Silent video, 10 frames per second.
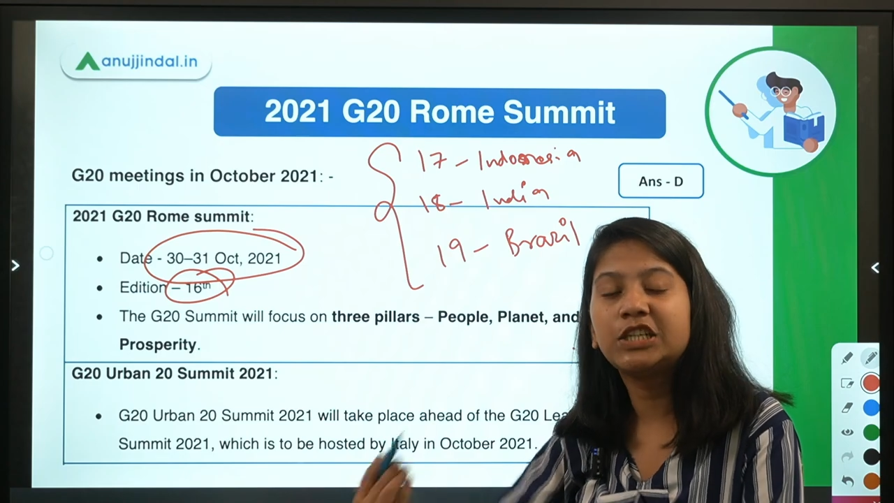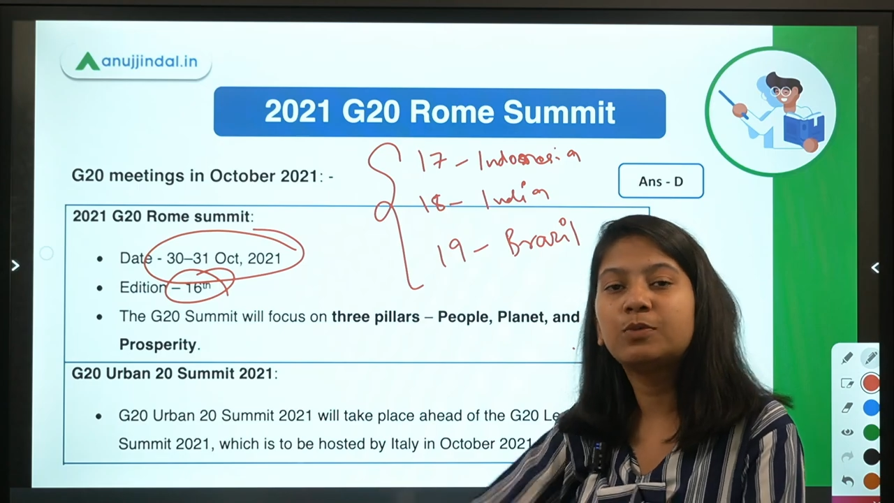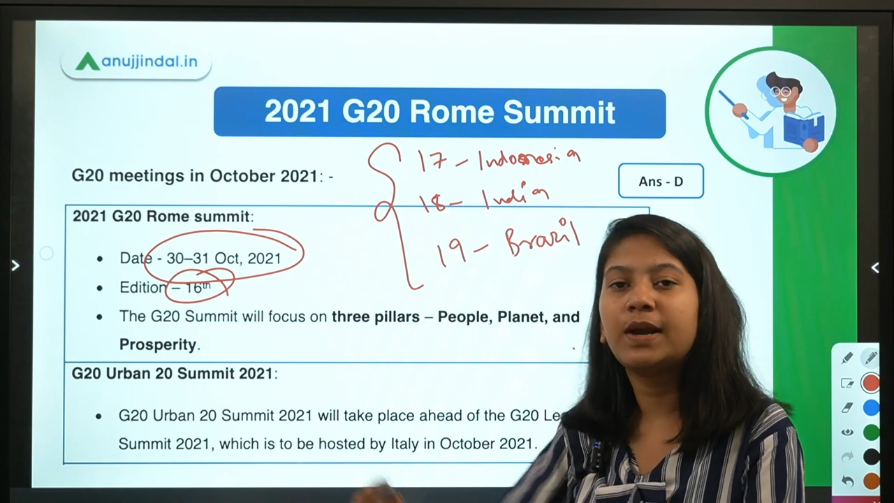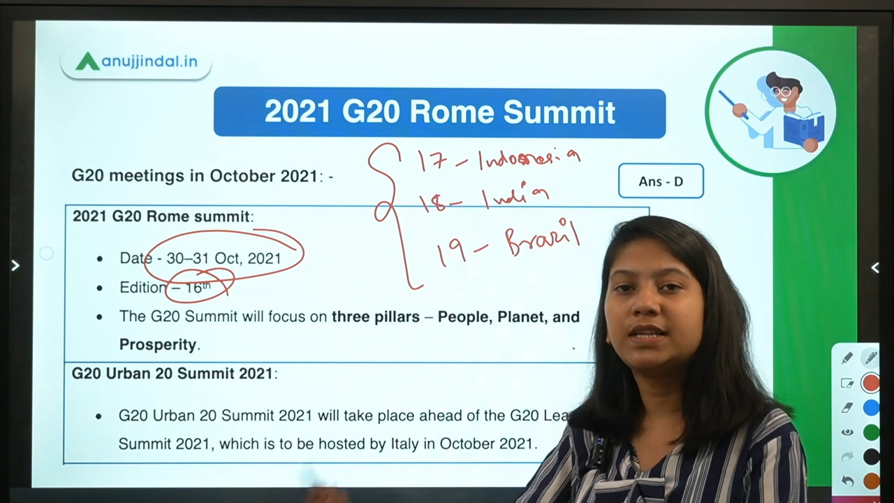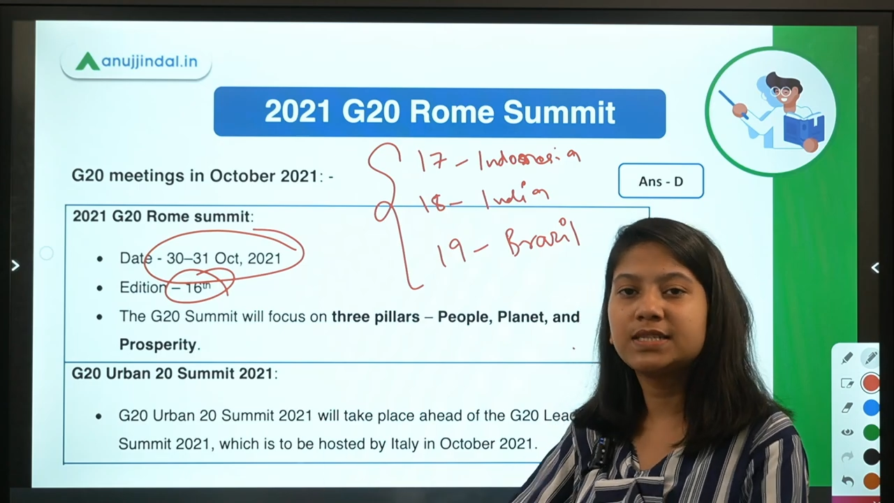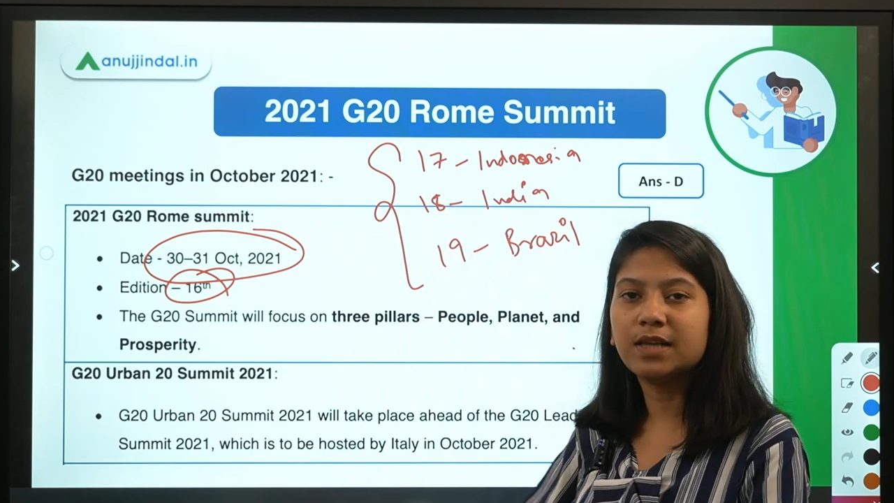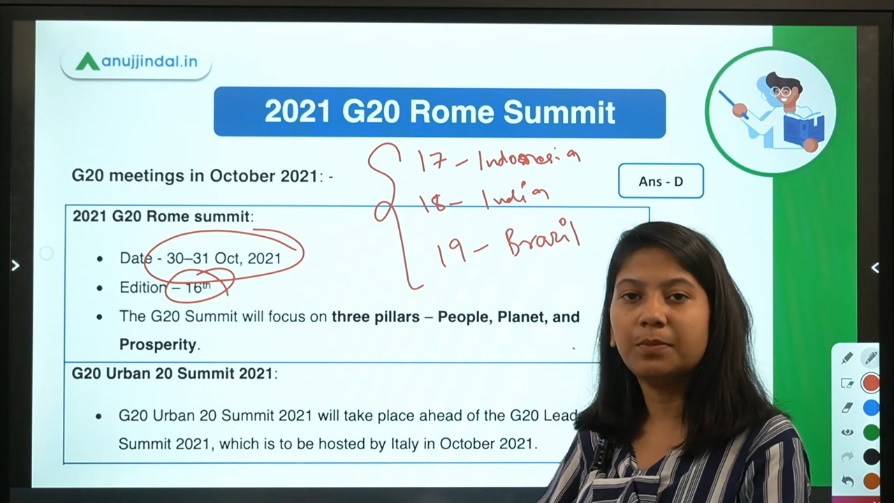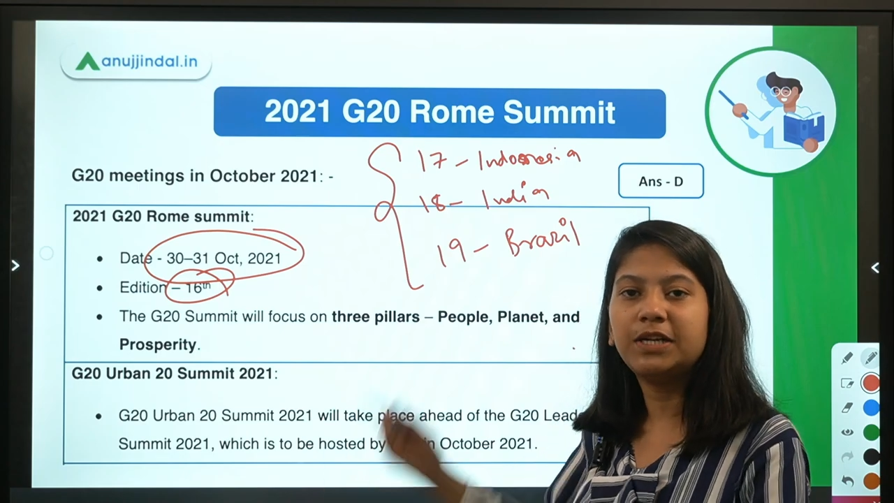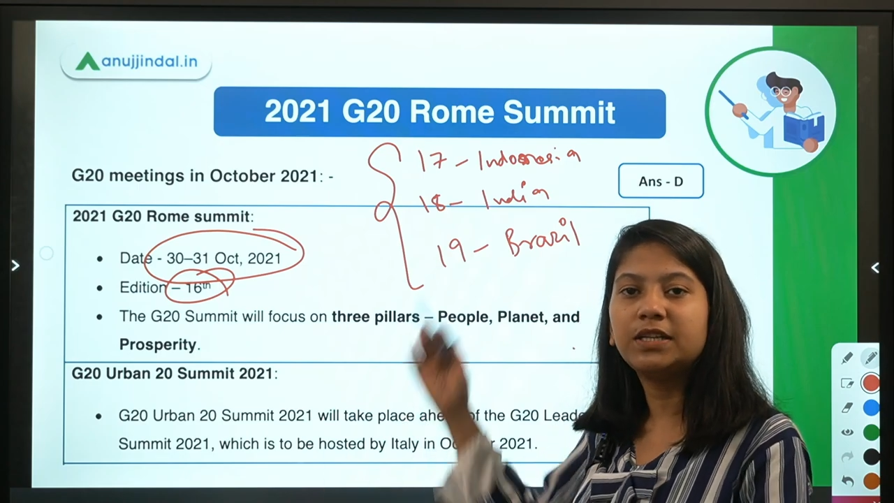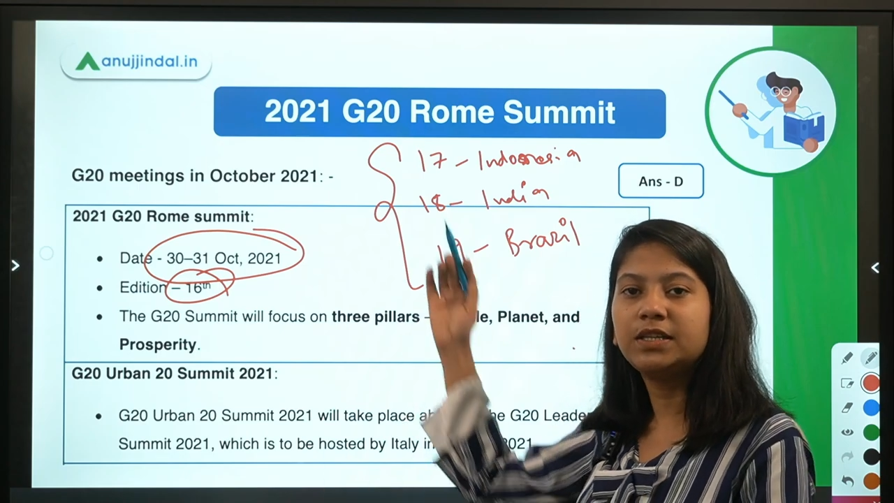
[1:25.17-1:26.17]
G20
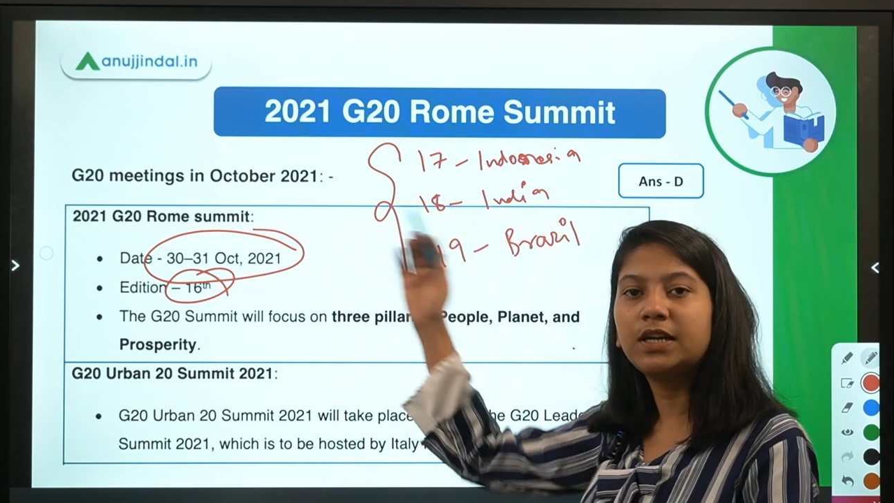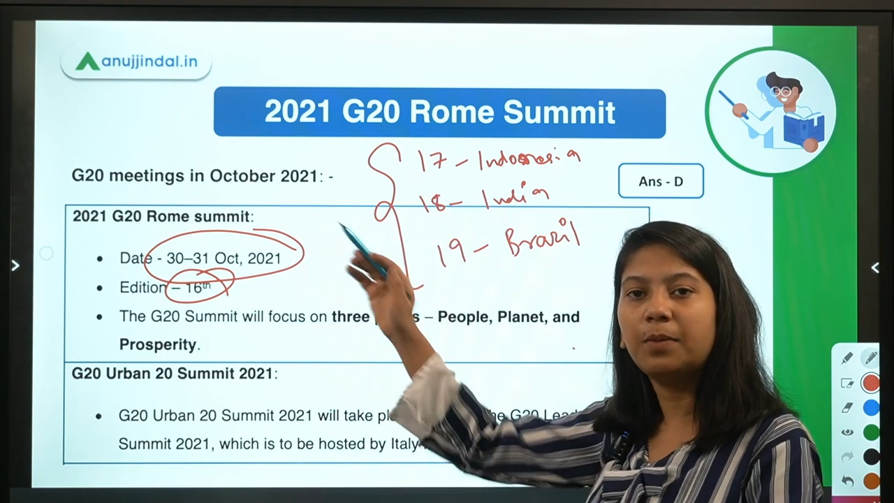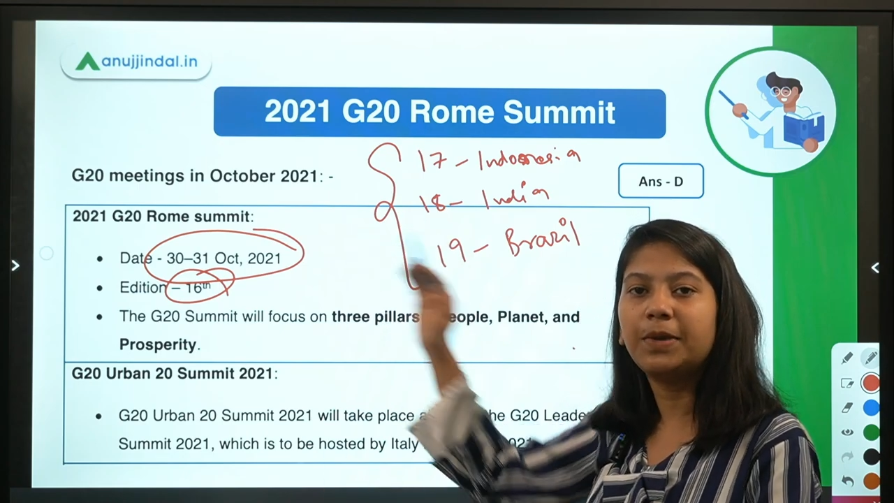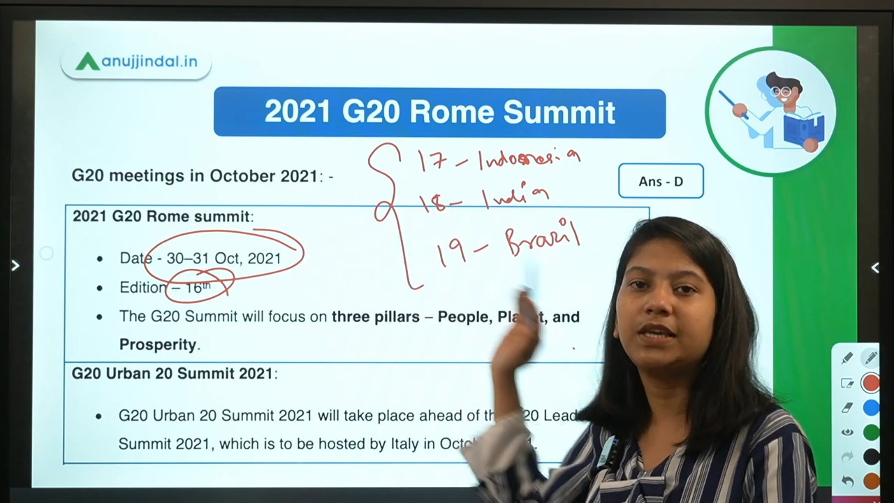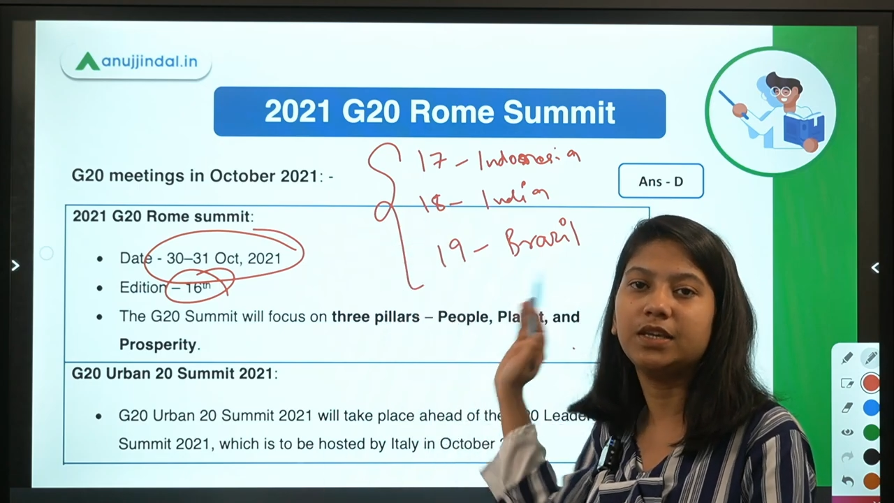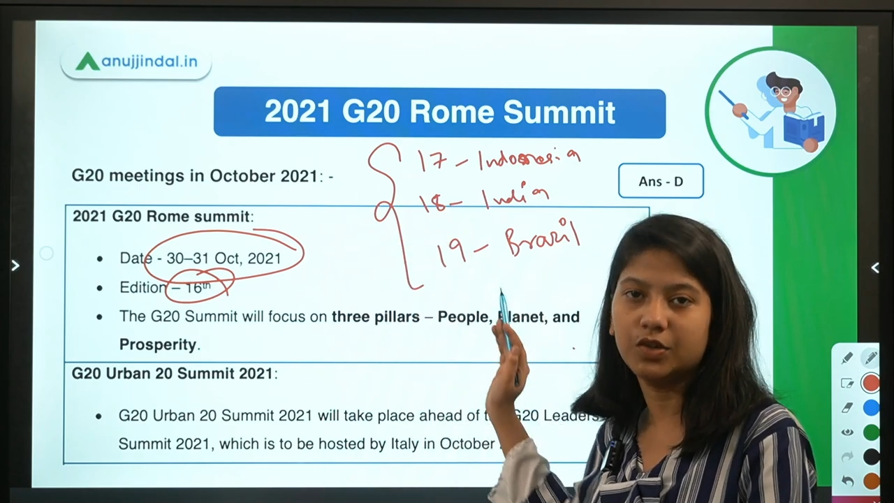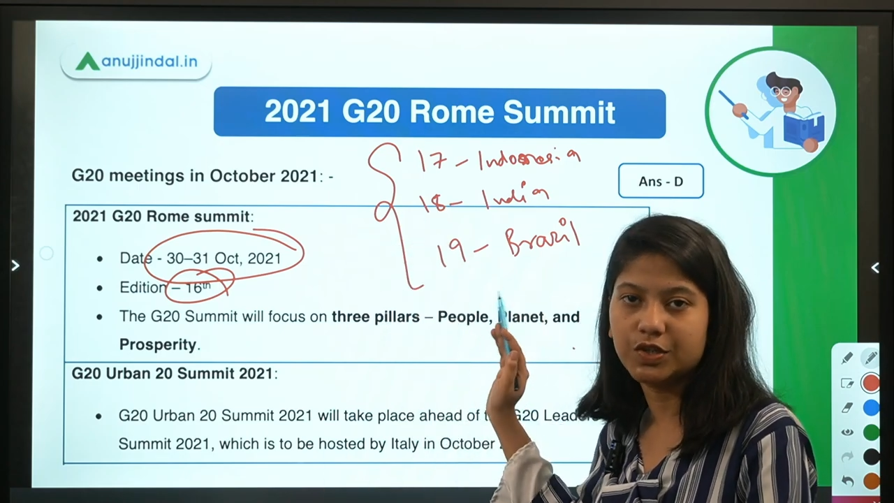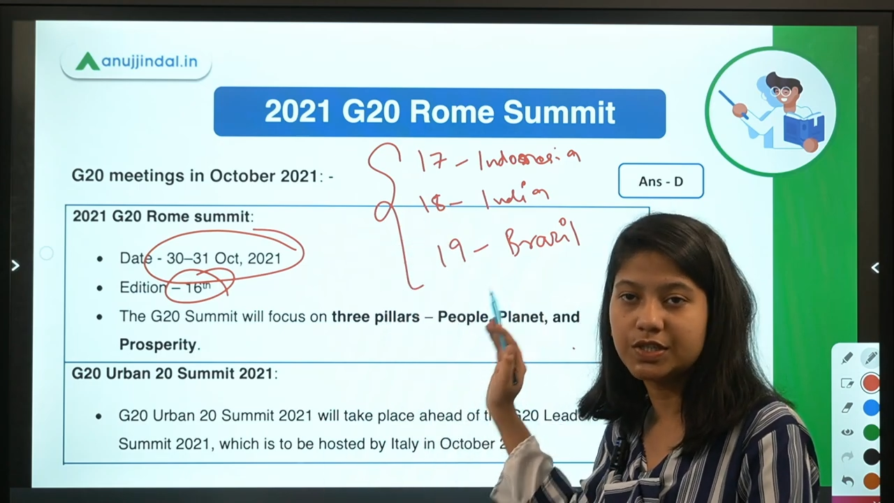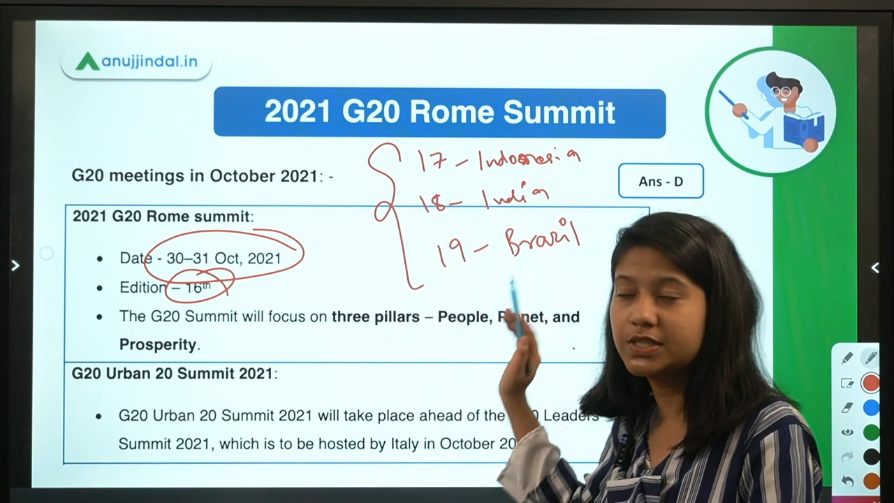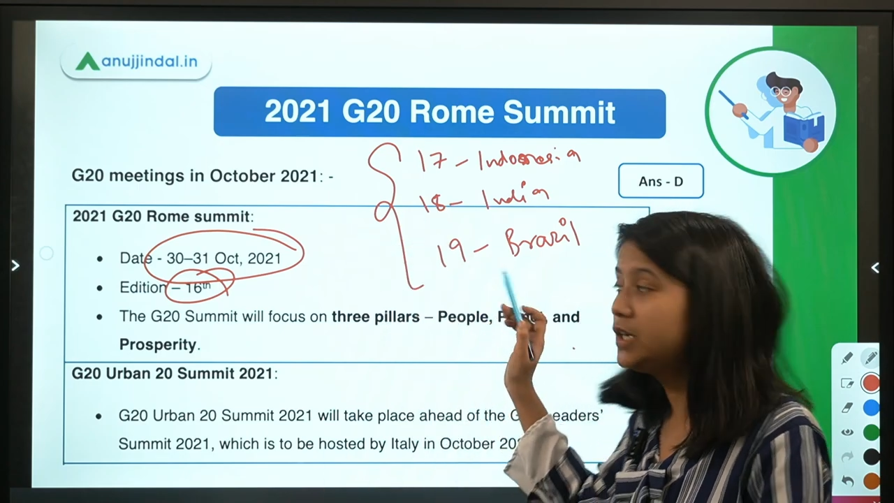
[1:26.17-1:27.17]
summit in the coming years